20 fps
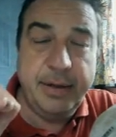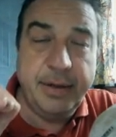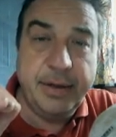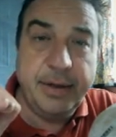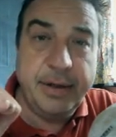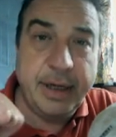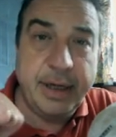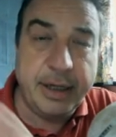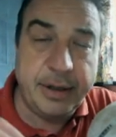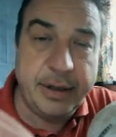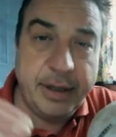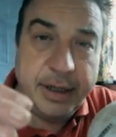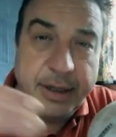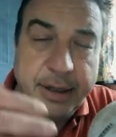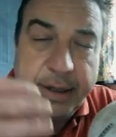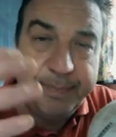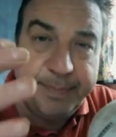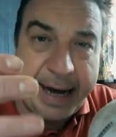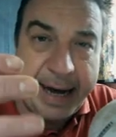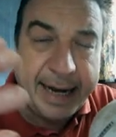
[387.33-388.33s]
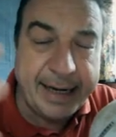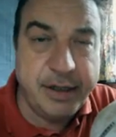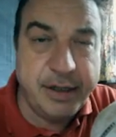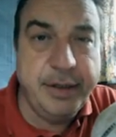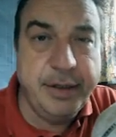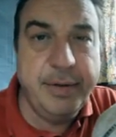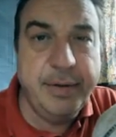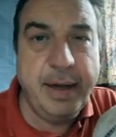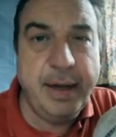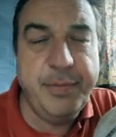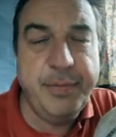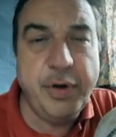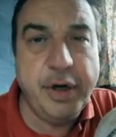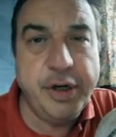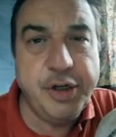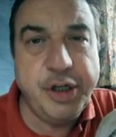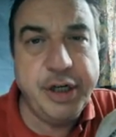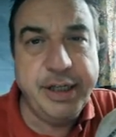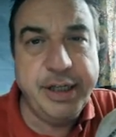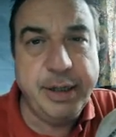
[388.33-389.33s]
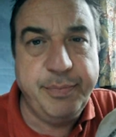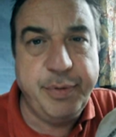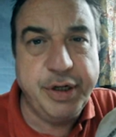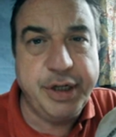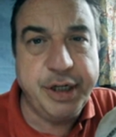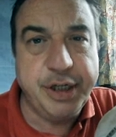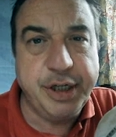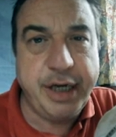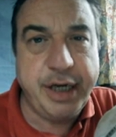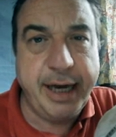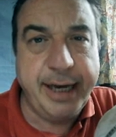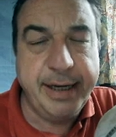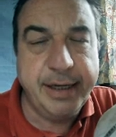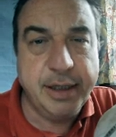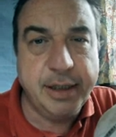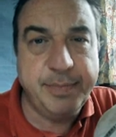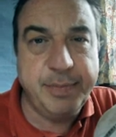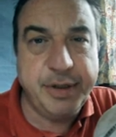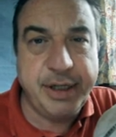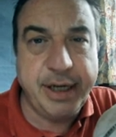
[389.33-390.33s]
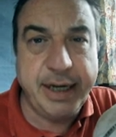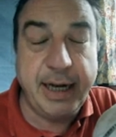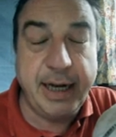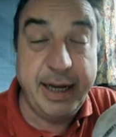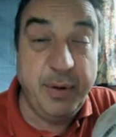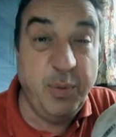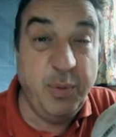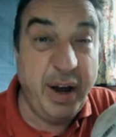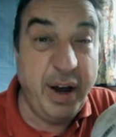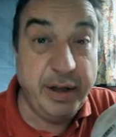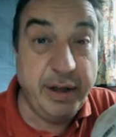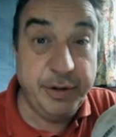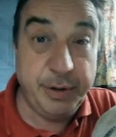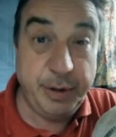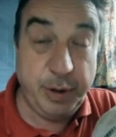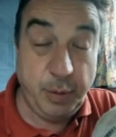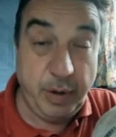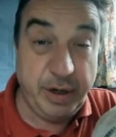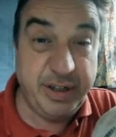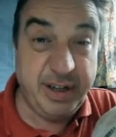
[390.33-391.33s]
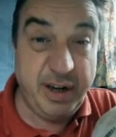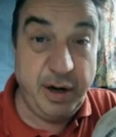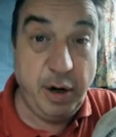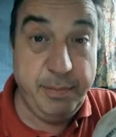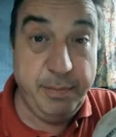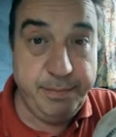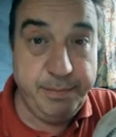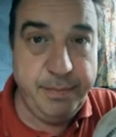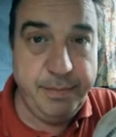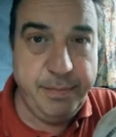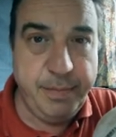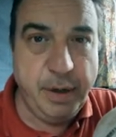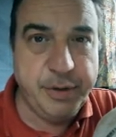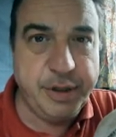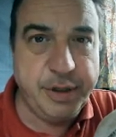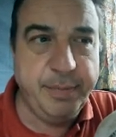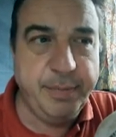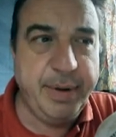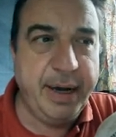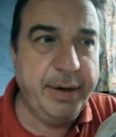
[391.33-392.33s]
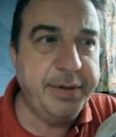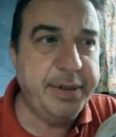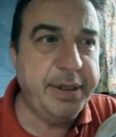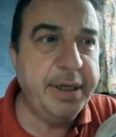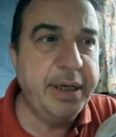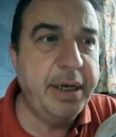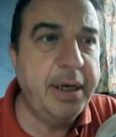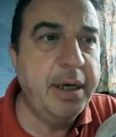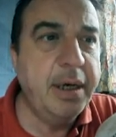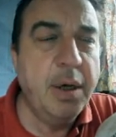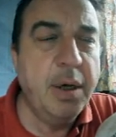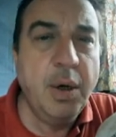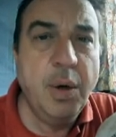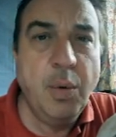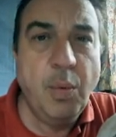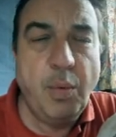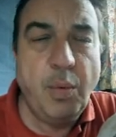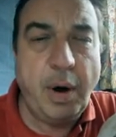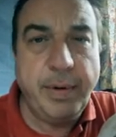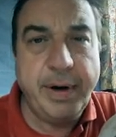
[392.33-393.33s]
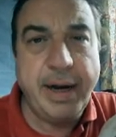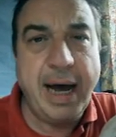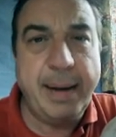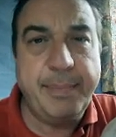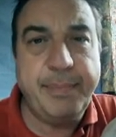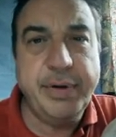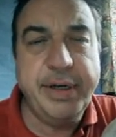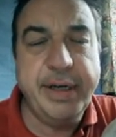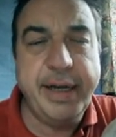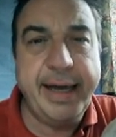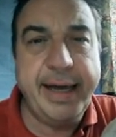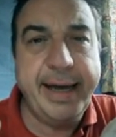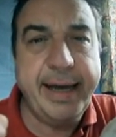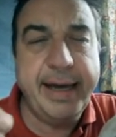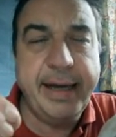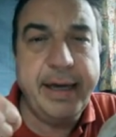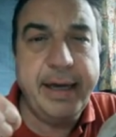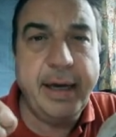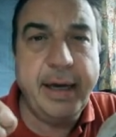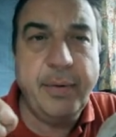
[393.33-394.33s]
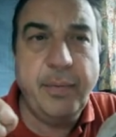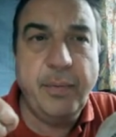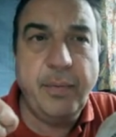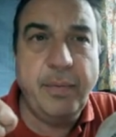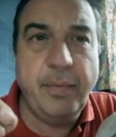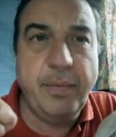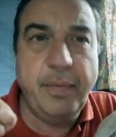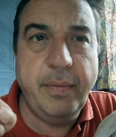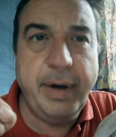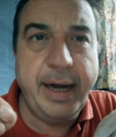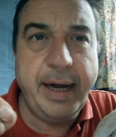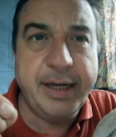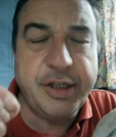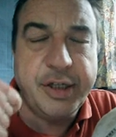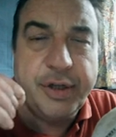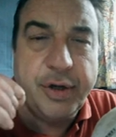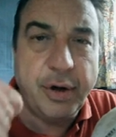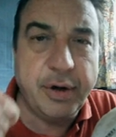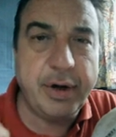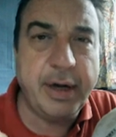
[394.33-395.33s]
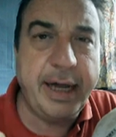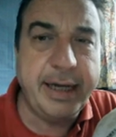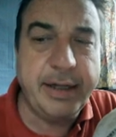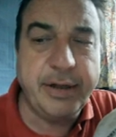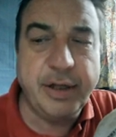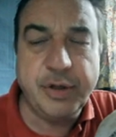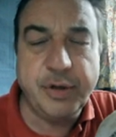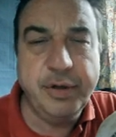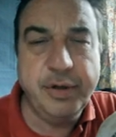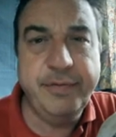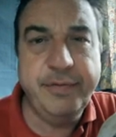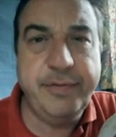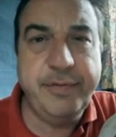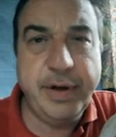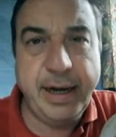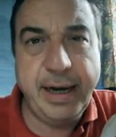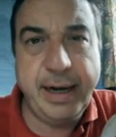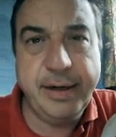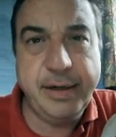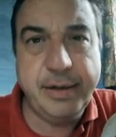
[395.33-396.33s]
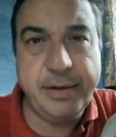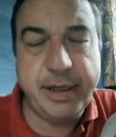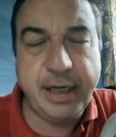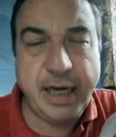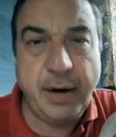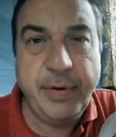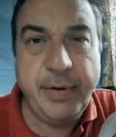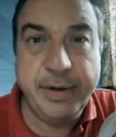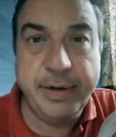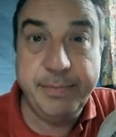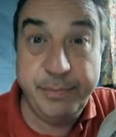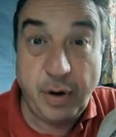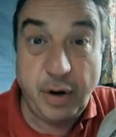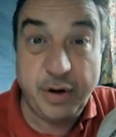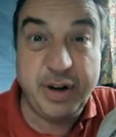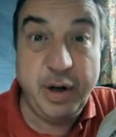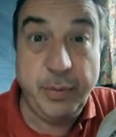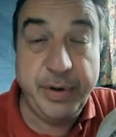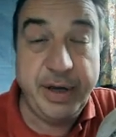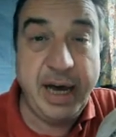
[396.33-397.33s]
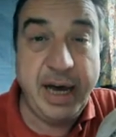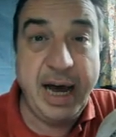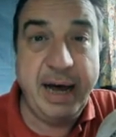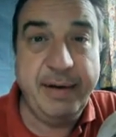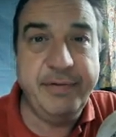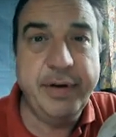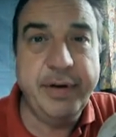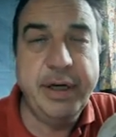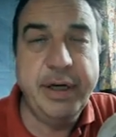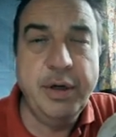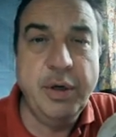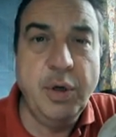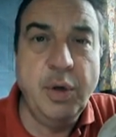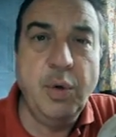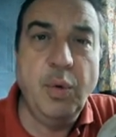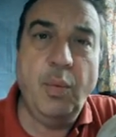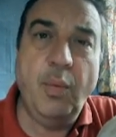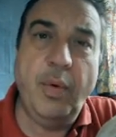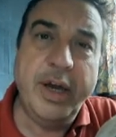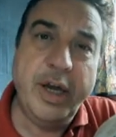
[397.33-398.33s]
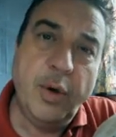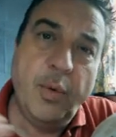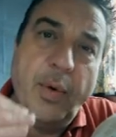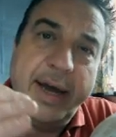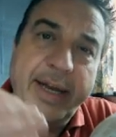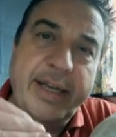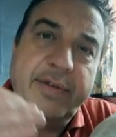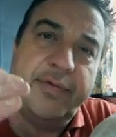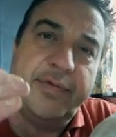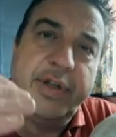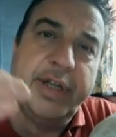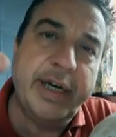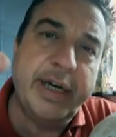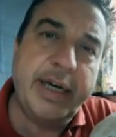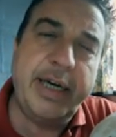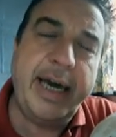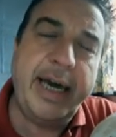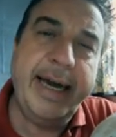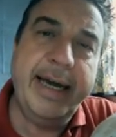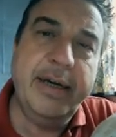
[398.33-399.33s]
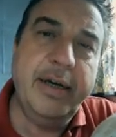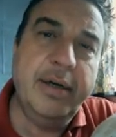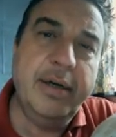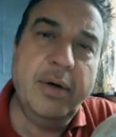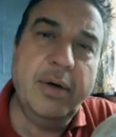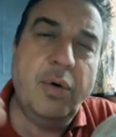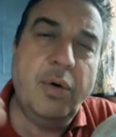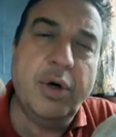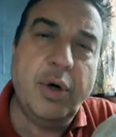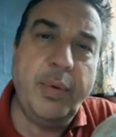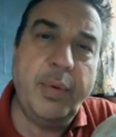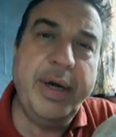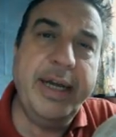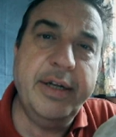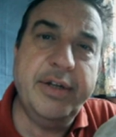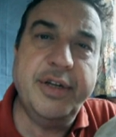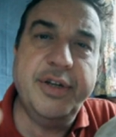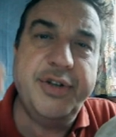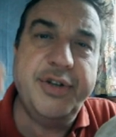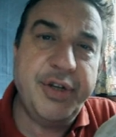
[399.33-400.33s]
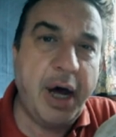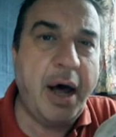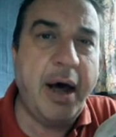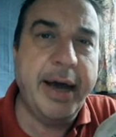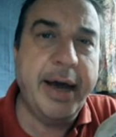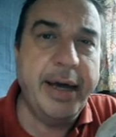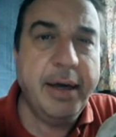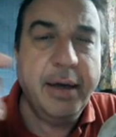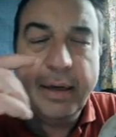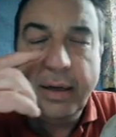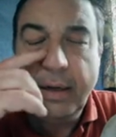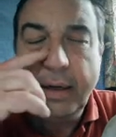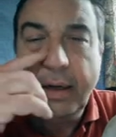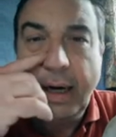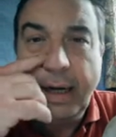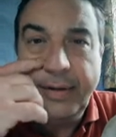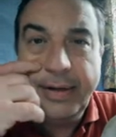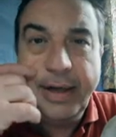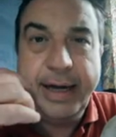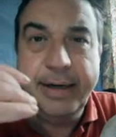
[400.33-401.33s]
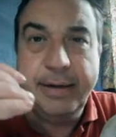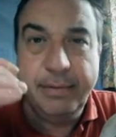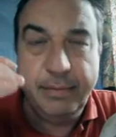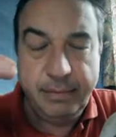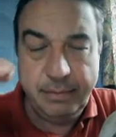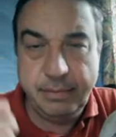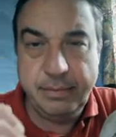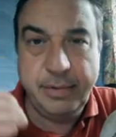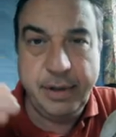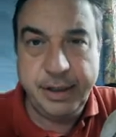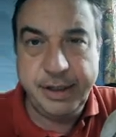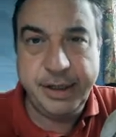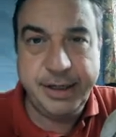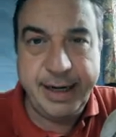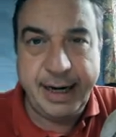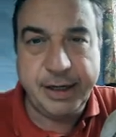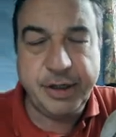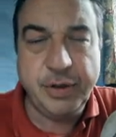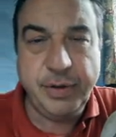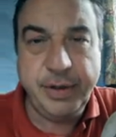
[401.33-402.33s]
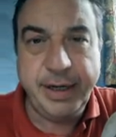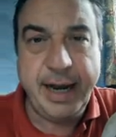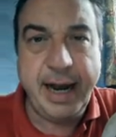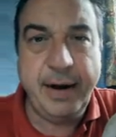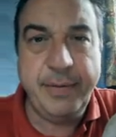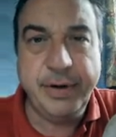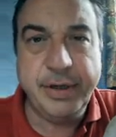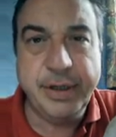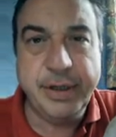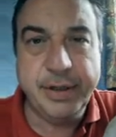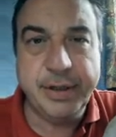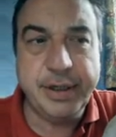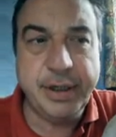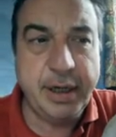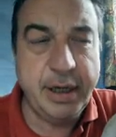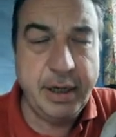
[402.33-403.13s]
the pattern emerging in the British kings, particularly in Wales, the ones I know most about. What would happen there, it's not like the sort of current model that we have, where you wait for the king or queen to die and then there's a natural inheritance.